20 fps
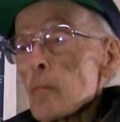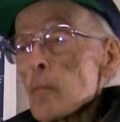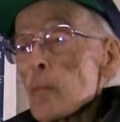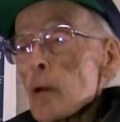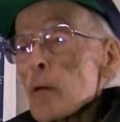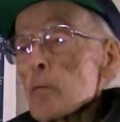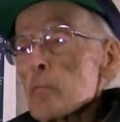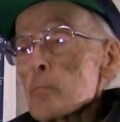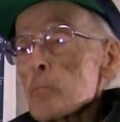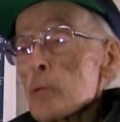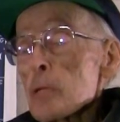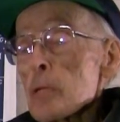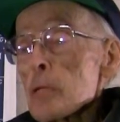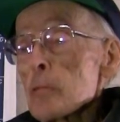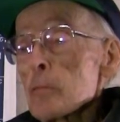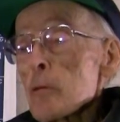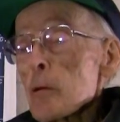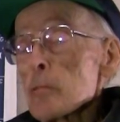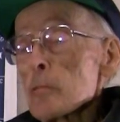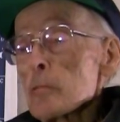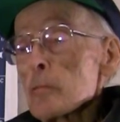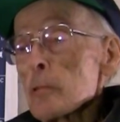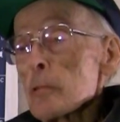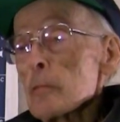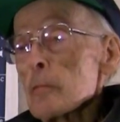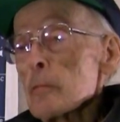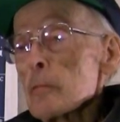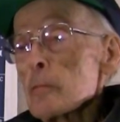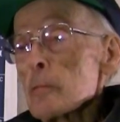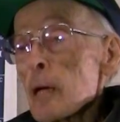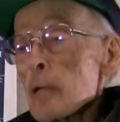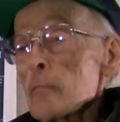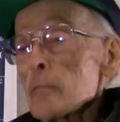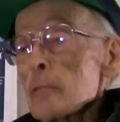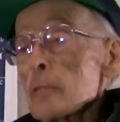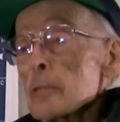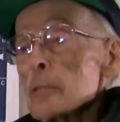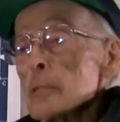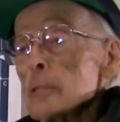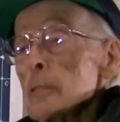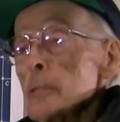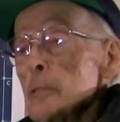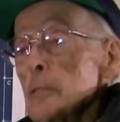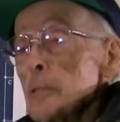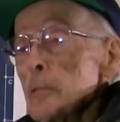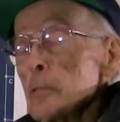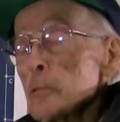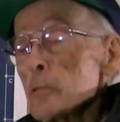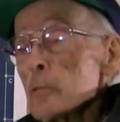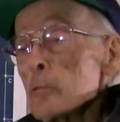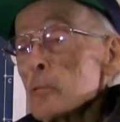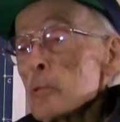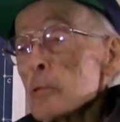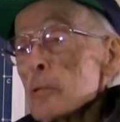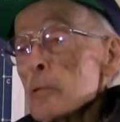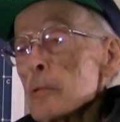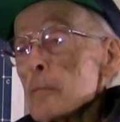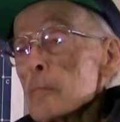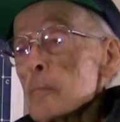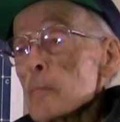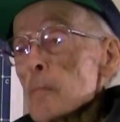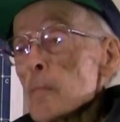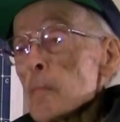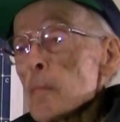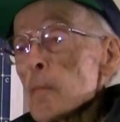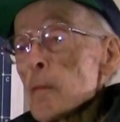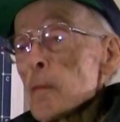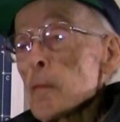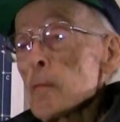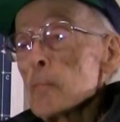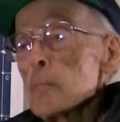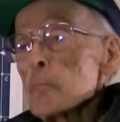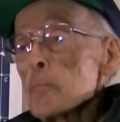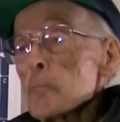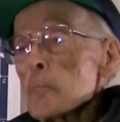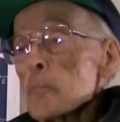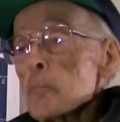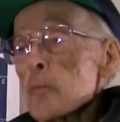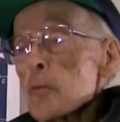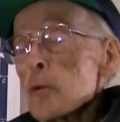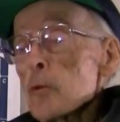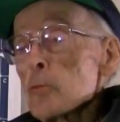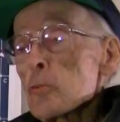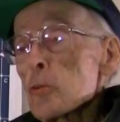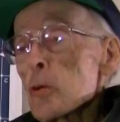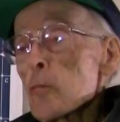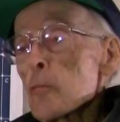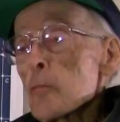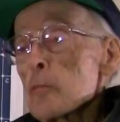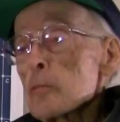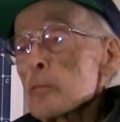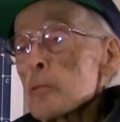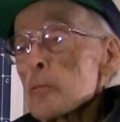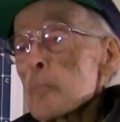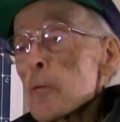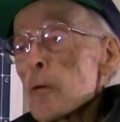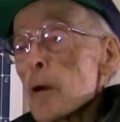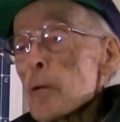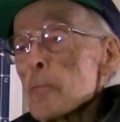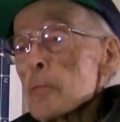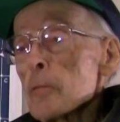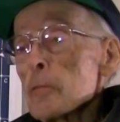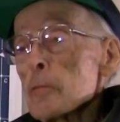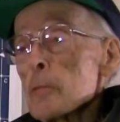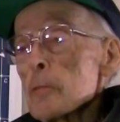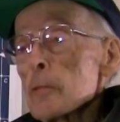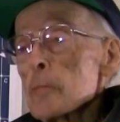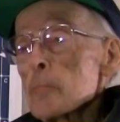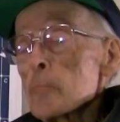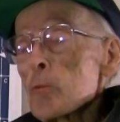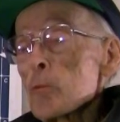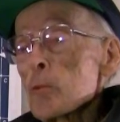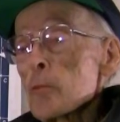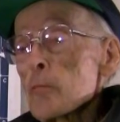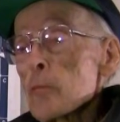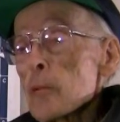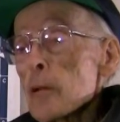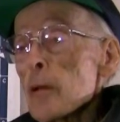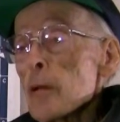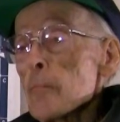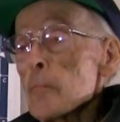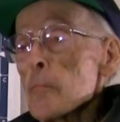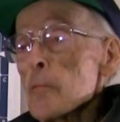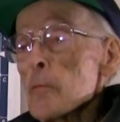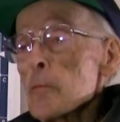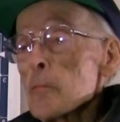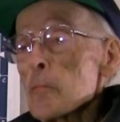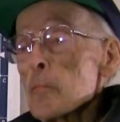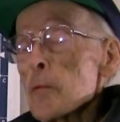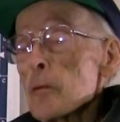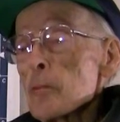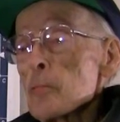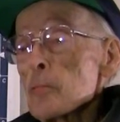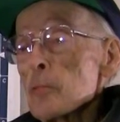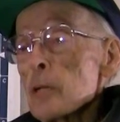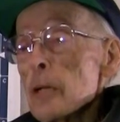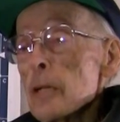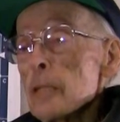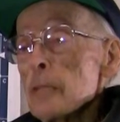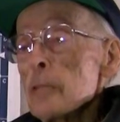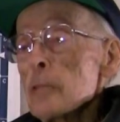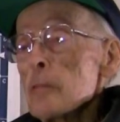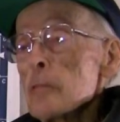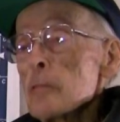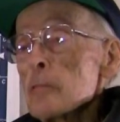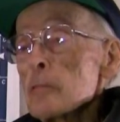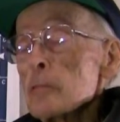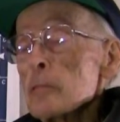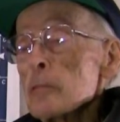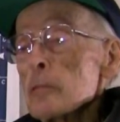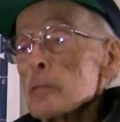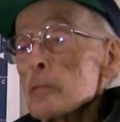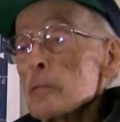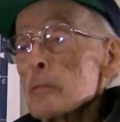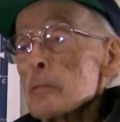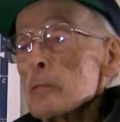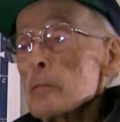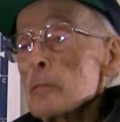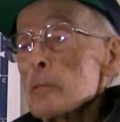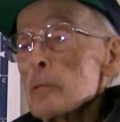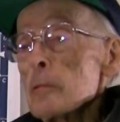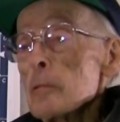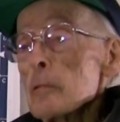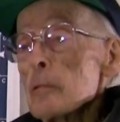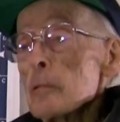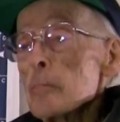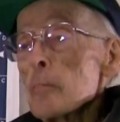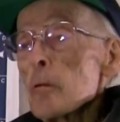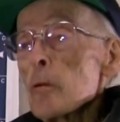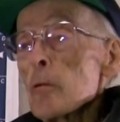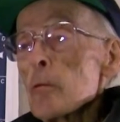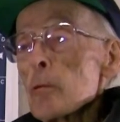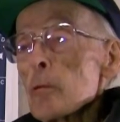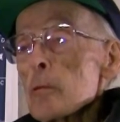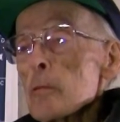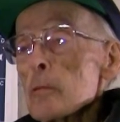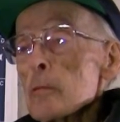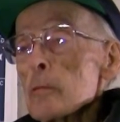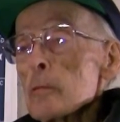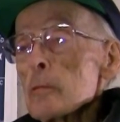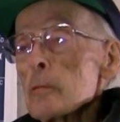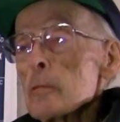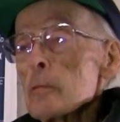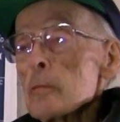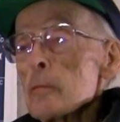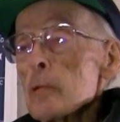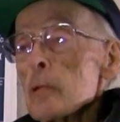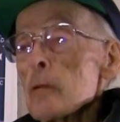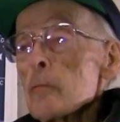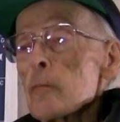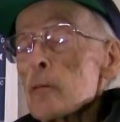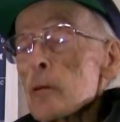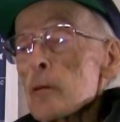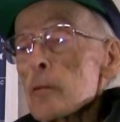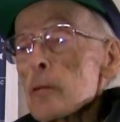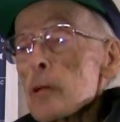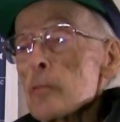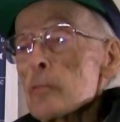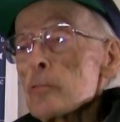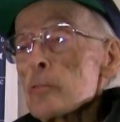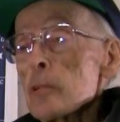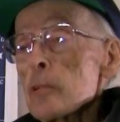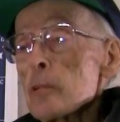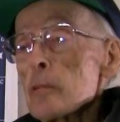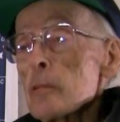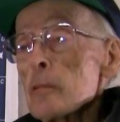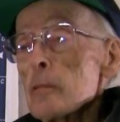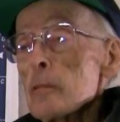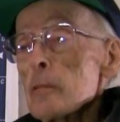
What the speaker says: That was pretty interesting. I went to field service department. I worked for them for 8 years in Maryland, Naval Air Test Center.